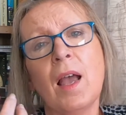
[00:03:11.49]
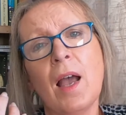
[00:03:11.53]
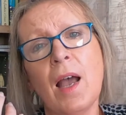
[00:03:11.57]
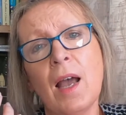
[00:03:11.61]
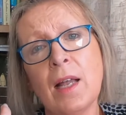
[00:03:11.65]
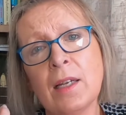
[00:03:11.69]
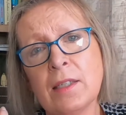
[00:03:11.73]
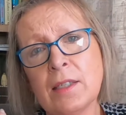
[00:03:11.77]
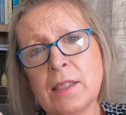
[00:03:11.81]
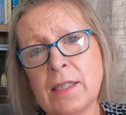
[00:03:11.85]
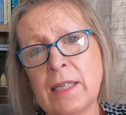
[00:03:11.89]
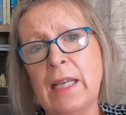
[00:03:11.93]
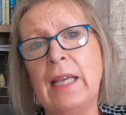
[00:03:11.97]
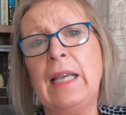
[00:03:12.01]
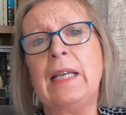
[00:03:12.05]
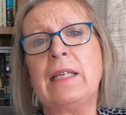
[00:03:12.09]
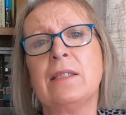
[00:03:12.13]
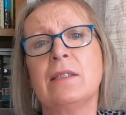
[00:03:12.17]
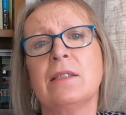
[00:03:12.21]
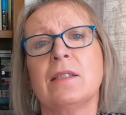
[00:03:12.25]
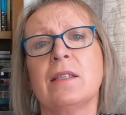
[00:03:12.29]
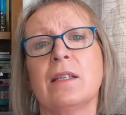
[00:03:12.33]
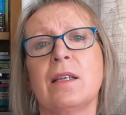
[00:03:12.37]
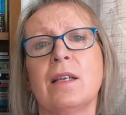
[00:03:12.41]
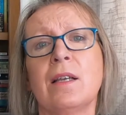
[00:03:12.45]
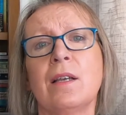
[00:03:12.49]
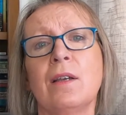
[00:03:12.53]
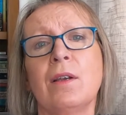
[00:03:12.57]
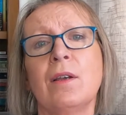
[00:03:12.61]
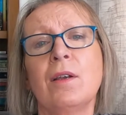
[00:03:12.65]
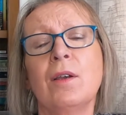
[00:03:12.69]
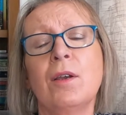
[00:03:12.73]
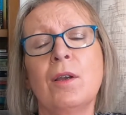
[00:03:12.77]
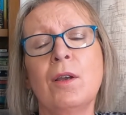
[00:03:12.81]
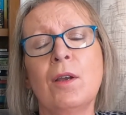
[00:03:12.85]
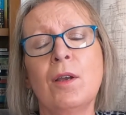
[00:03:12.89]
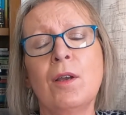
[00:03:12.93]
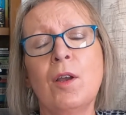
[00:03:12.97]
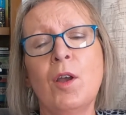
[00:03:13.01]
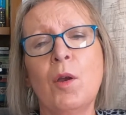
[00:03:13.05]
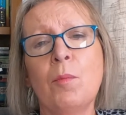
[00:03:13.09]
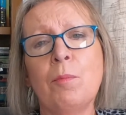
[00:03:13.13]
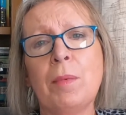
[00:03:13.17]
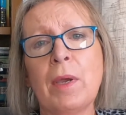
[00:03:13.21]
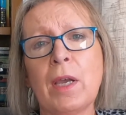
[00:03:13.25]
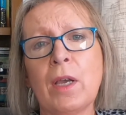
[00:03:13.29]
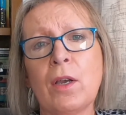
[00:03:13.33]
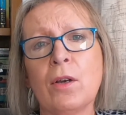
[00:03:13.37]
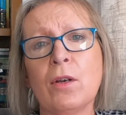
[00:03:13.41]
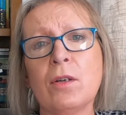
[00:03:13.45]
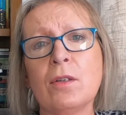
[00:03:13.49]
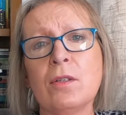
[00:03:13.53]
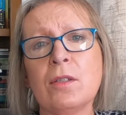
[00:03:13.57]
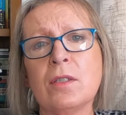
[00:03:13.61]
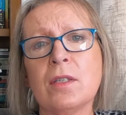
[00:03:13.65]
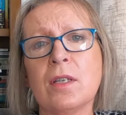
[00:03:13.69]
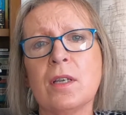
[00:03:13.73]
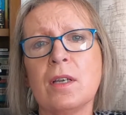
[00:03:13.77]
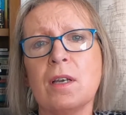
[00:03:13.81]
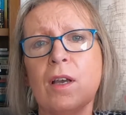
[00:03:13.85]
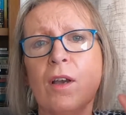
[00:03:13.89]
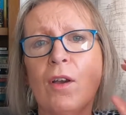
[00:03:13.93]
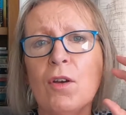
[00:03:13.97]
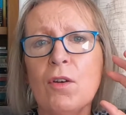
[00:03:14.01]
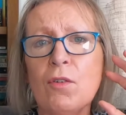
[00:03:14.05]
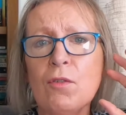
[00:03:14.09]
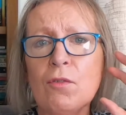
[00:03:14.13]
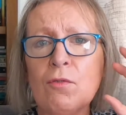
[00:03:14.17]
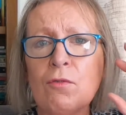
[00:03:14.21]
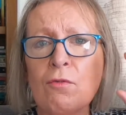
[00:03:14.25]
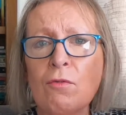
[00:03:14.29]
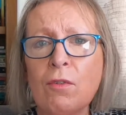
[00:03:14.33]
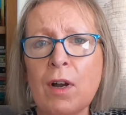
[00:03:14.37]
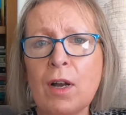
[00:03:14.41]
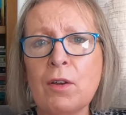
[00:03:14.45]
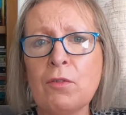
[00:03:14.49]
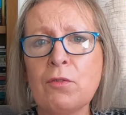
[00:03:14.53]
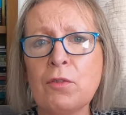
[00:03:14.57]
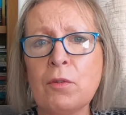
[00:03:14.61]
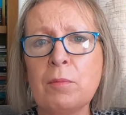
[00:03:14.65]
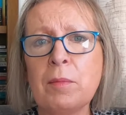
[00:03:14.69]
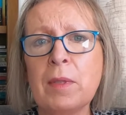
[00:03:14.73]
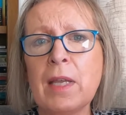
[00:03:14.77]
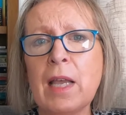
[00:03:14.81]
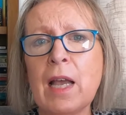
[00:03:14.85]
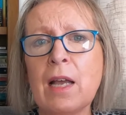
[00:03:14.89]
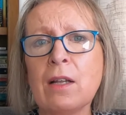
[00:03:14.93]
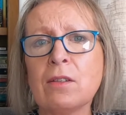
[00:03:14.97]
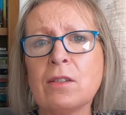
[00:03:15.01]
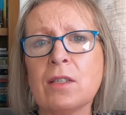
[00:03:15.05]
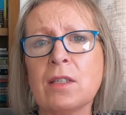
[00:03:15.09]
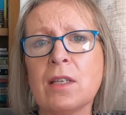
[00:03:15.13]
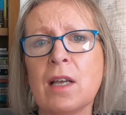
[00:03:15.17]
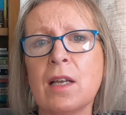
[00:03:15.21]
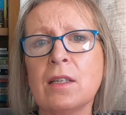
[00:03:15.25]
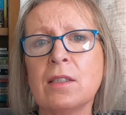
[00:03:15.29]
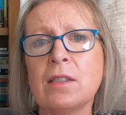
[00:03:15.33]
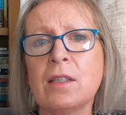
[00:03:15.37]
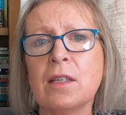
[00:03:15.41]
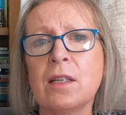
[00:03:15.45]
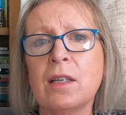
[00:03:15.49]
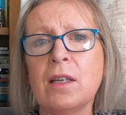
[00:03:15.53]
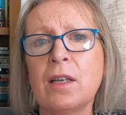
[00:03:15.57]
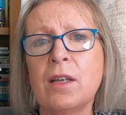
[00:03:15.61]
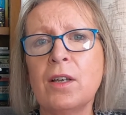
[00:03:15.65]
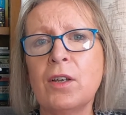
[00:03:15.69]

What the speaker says: and tears, because right from the outset,